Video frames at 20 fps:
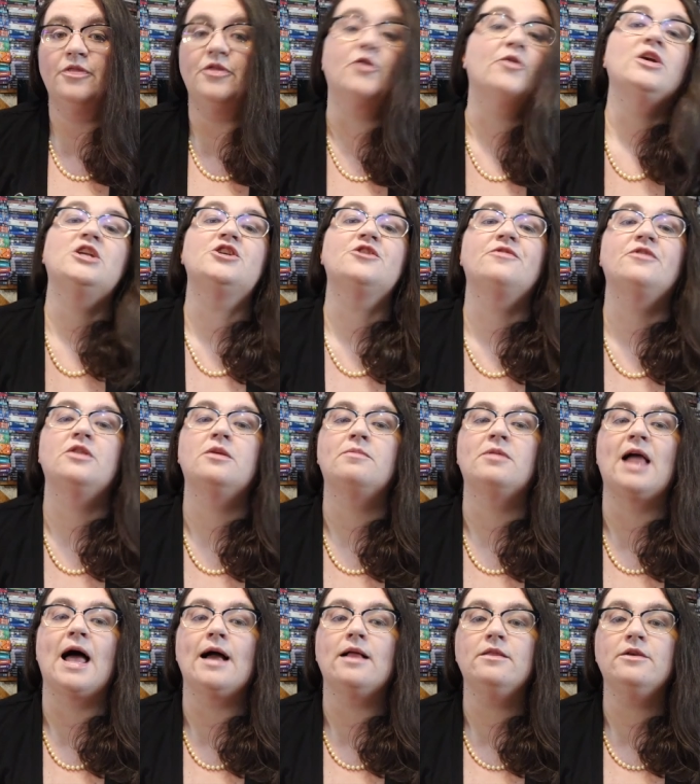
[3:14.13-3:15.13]
The Creature from the
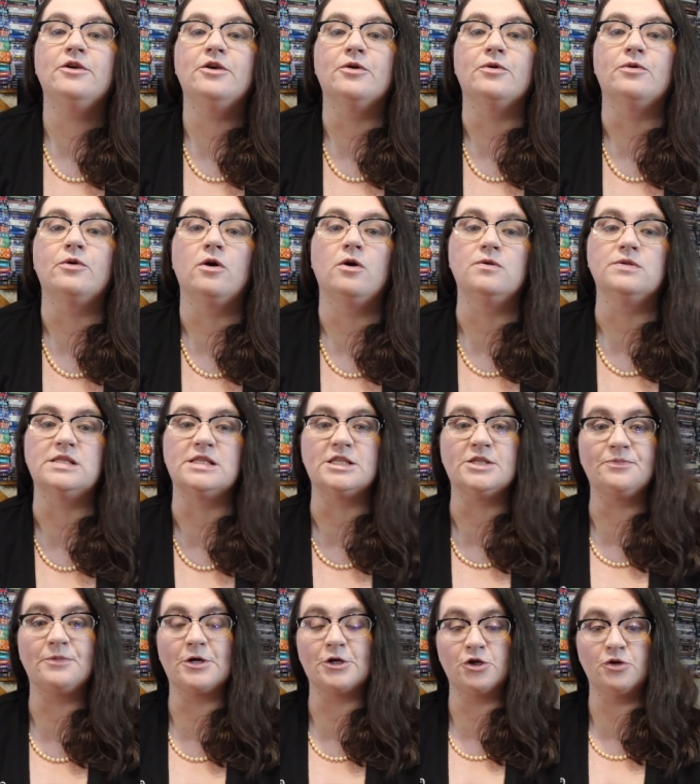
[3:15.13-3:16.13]
Black Lagoon holds a
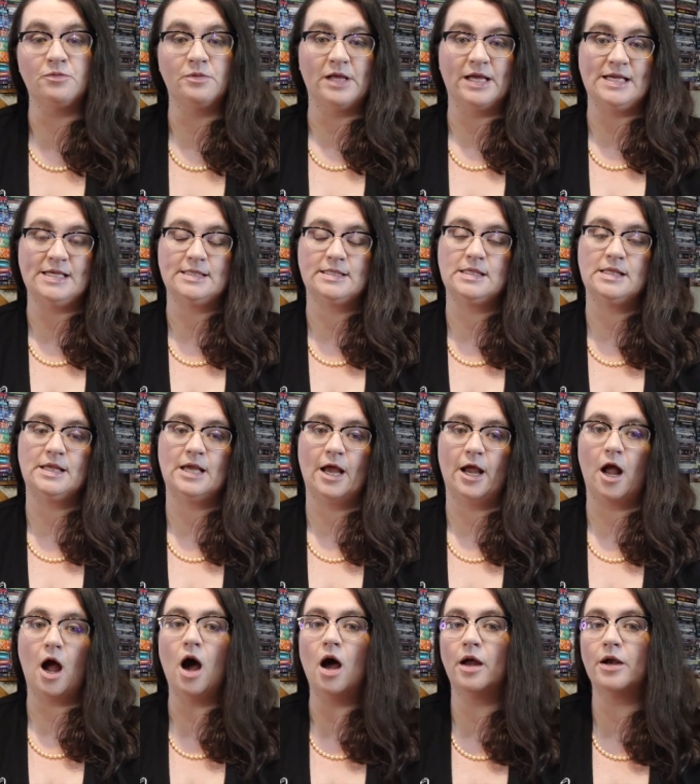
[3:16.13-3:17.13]
special place in the
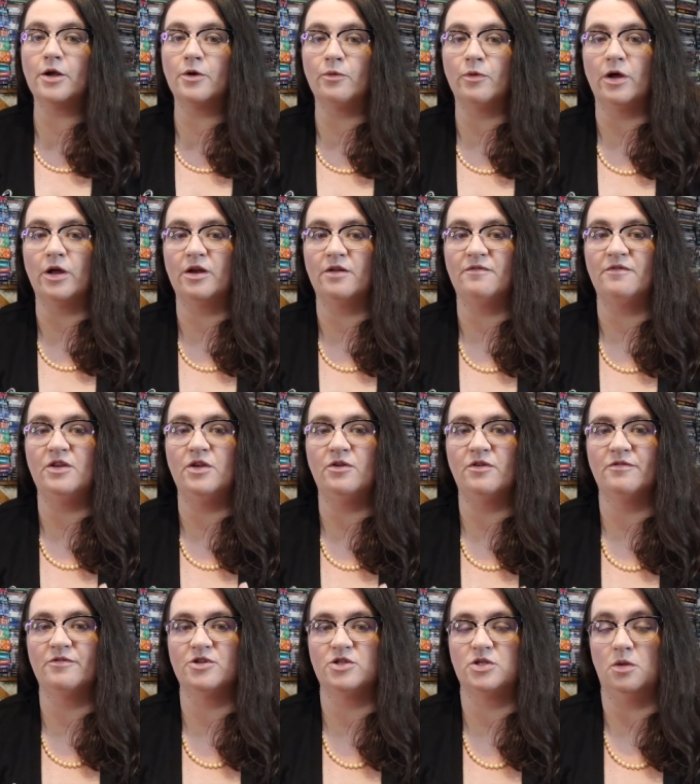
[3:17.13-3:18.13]
iconic run of
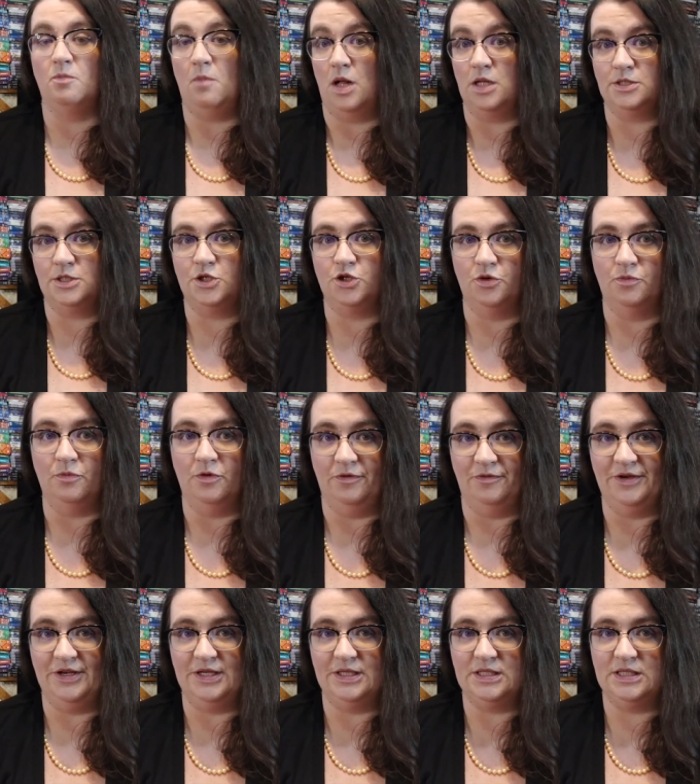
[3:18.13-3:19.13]
Universal monster
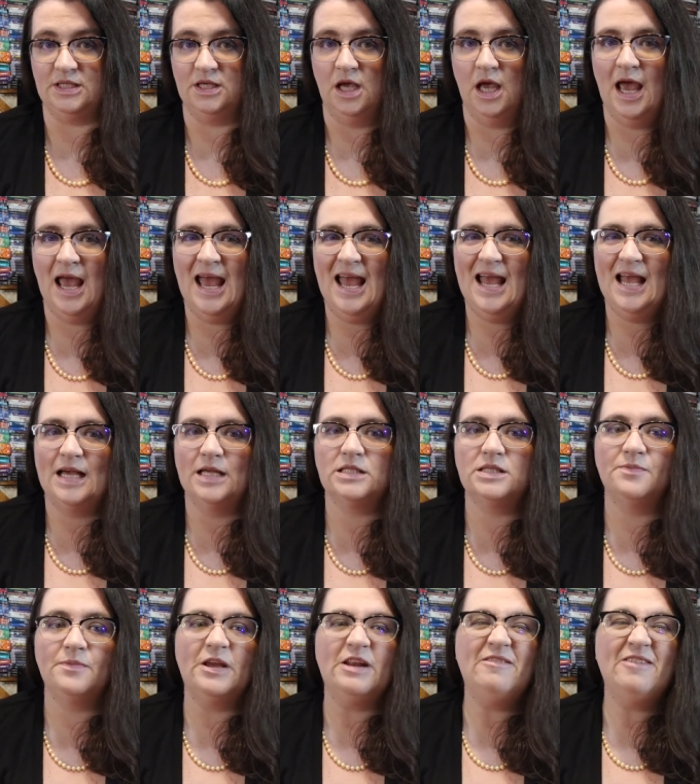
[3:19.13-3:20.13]
movies.
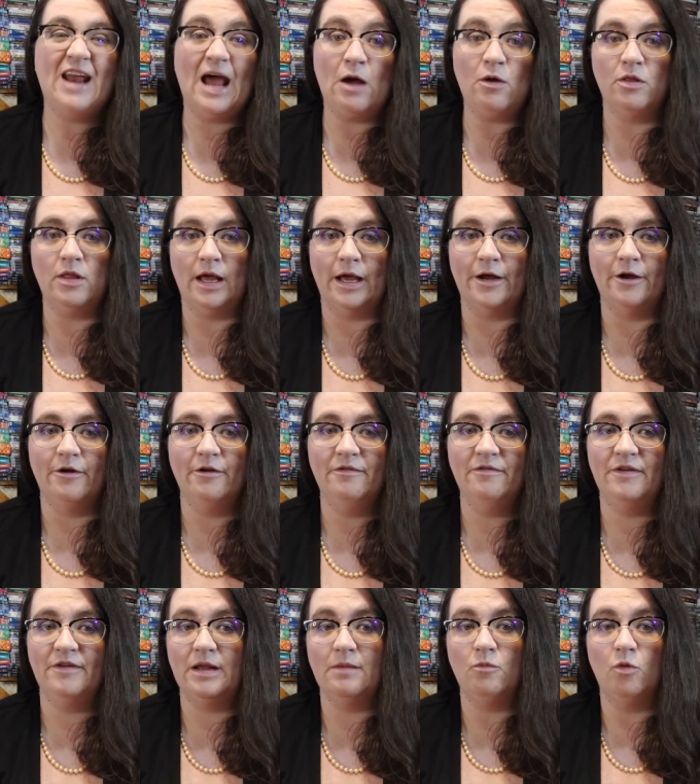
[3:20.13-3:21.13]
It's a bit of an outlier,
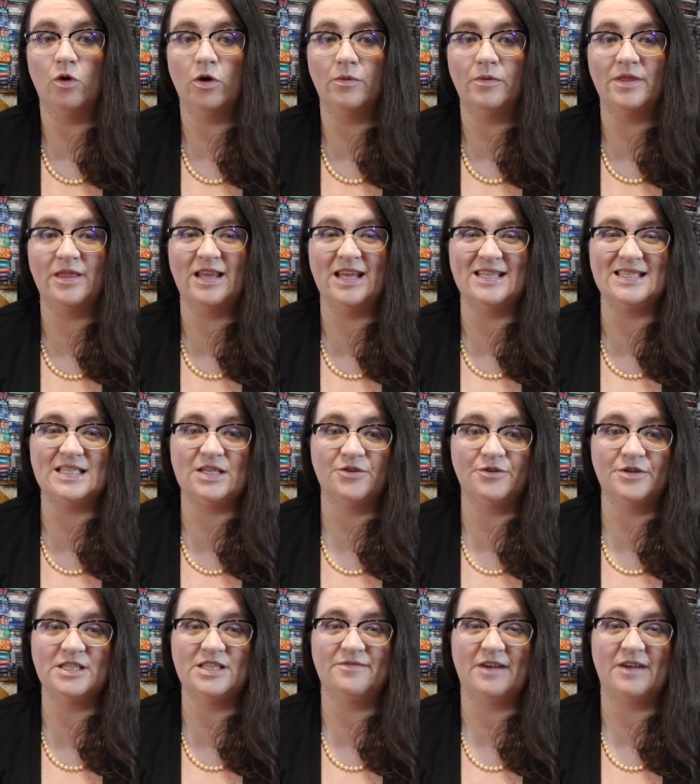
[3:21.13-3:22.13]
fitting more with the series of